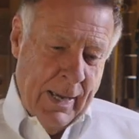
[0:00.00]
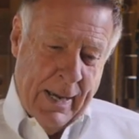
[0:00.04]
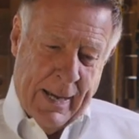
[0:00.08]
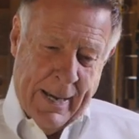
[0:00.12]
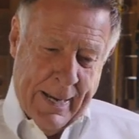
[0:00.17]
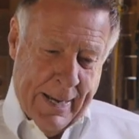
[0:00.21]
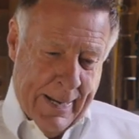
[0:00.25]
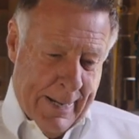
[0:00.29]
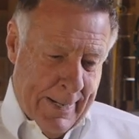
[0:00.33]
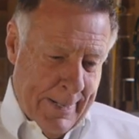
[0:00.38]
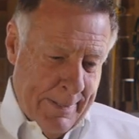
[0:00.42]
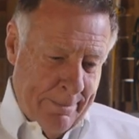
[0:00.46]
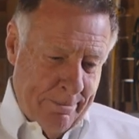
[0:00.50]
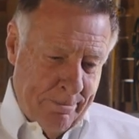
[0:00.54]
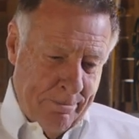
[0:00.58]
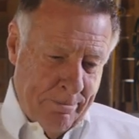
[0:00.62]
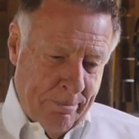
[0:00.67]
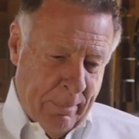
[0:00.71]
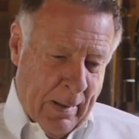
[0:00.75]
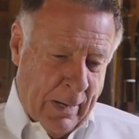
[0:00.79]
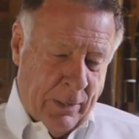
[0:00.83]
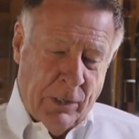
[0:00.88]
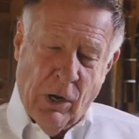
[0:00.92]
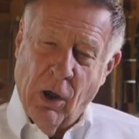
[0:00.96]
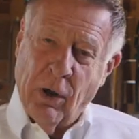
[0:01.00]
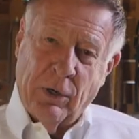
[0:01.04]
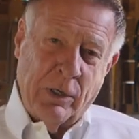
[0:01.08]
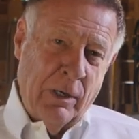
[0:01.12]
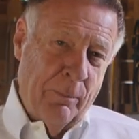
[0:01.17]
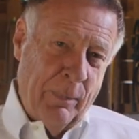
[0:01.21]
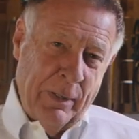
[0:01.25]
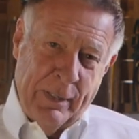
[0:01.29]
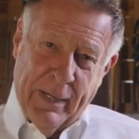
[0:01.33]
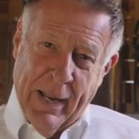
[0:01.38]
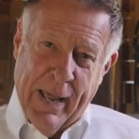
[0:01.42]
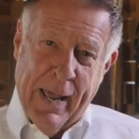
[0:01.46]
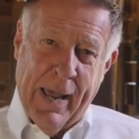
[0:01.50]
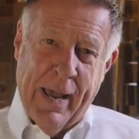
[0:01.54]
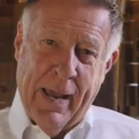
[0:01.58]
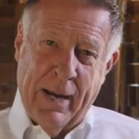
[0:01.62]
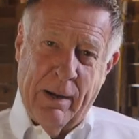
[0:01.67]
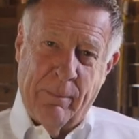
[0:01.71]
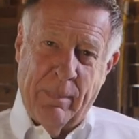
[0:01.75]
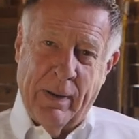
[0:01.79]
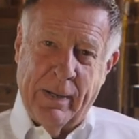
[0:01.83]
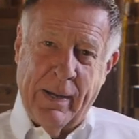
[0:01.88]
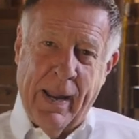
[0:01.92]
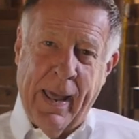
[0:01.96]
I talked to my dad,
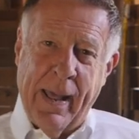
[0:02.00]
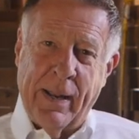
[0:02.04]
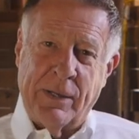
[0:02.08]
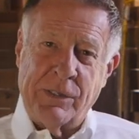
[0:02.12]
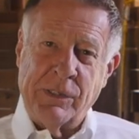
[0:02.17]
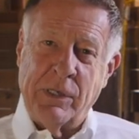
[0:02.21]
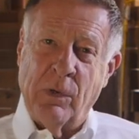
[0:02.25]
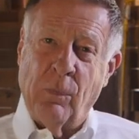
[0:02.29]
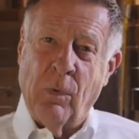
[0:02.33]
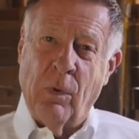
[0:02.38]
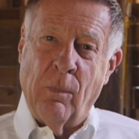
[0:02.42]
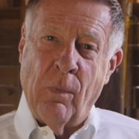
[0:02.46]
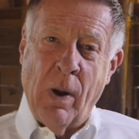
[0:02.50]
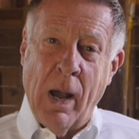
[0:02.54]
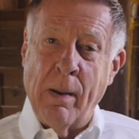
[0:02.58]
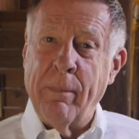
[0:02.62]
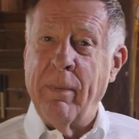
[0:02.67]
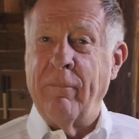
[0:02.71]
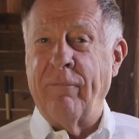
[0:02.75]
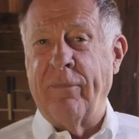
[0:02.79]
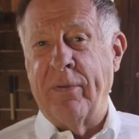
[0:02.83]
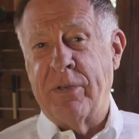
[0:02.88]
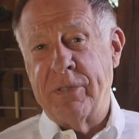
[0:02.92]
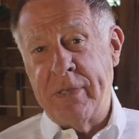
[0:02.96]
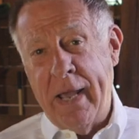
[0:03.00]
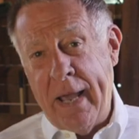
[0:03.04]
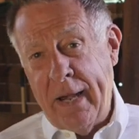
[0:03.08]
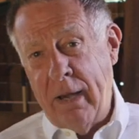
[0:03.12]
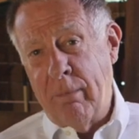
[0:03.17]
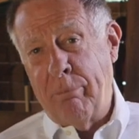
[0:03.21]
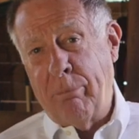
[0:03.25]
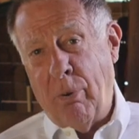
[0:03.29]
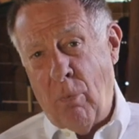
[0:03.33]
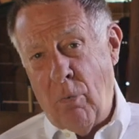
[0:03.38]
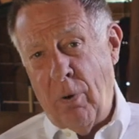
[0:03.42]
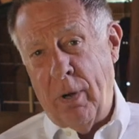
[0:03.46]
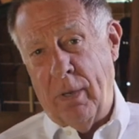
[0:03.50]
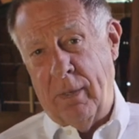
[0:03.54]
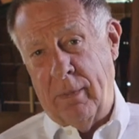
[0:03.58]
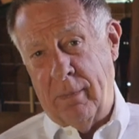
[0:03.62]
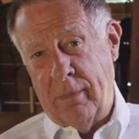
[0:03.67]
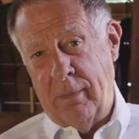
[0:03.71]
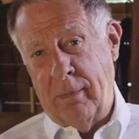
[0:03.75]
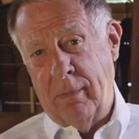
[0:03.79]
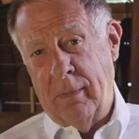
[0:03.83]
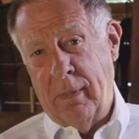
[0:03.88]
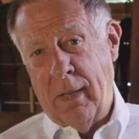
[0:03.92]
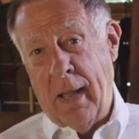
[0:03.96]
and my dad said, well, Rob, if it's that
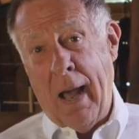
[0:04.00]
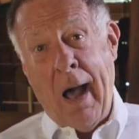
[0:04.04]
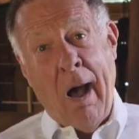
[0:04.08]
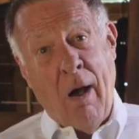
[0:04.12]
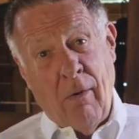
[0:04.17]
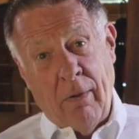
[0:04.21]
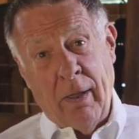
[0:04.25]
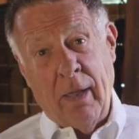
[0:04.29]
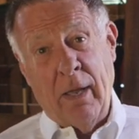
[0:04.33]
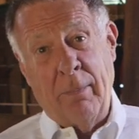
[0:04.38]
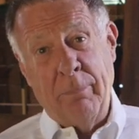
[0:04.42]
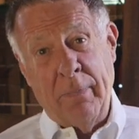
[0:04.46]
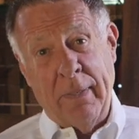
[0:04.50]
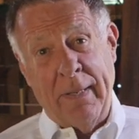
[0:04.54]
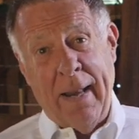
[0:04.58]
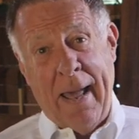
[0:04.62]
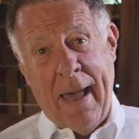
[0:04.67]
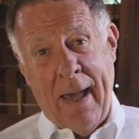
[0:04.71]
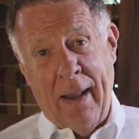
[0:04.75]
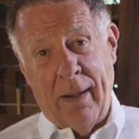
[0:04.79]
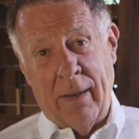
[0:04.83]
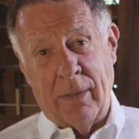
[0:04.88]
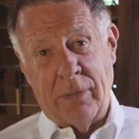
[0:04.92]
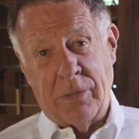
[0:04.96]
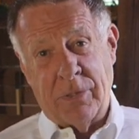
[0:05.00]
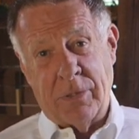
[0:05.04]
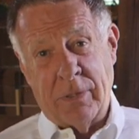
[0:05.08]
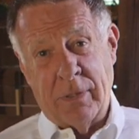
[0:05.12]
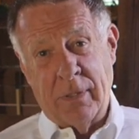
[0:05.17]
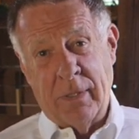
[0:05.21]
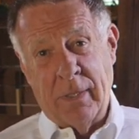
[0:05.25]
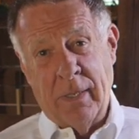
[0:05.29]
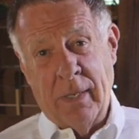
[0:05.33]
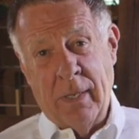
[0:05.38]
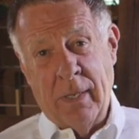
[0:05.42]
important, I'll come to Dallas.